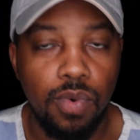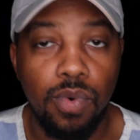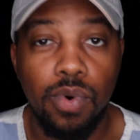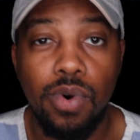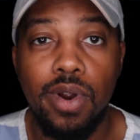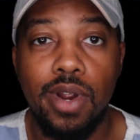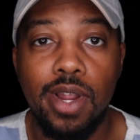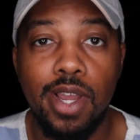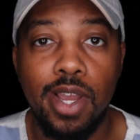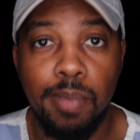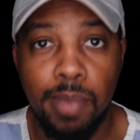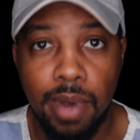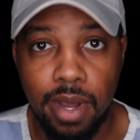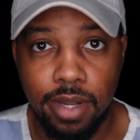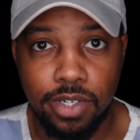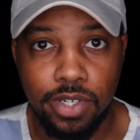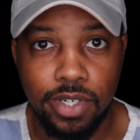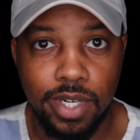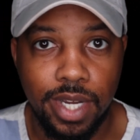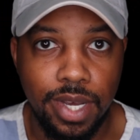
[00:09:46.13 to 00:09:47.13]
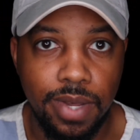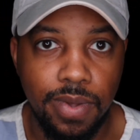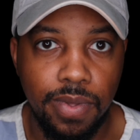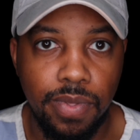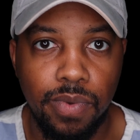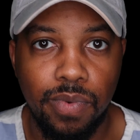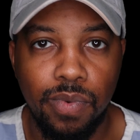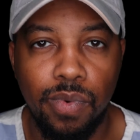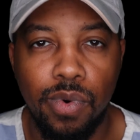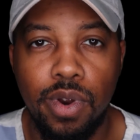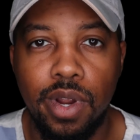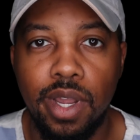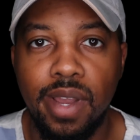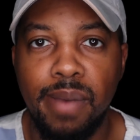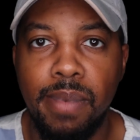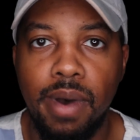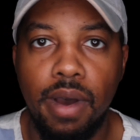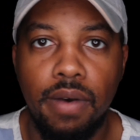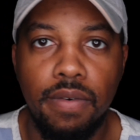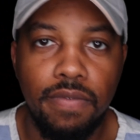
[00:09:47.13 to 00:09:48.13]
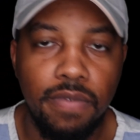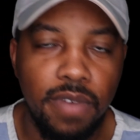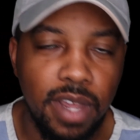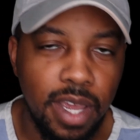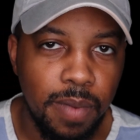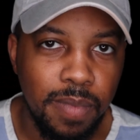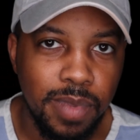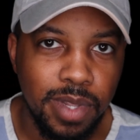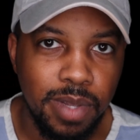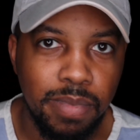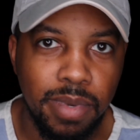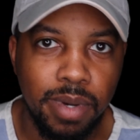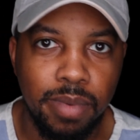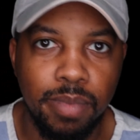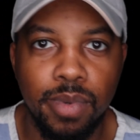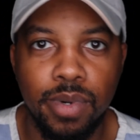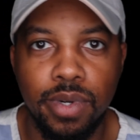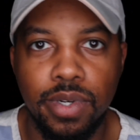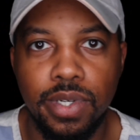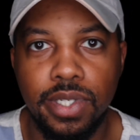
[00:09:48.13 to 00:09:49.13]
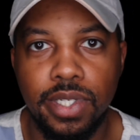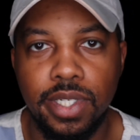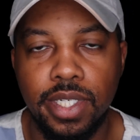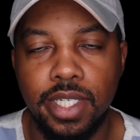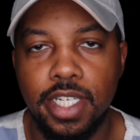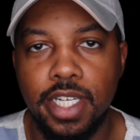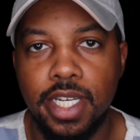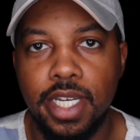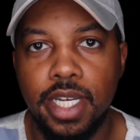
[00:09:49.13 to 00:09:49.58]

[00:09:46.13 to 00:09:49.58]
worrying about your health, worrying about family members.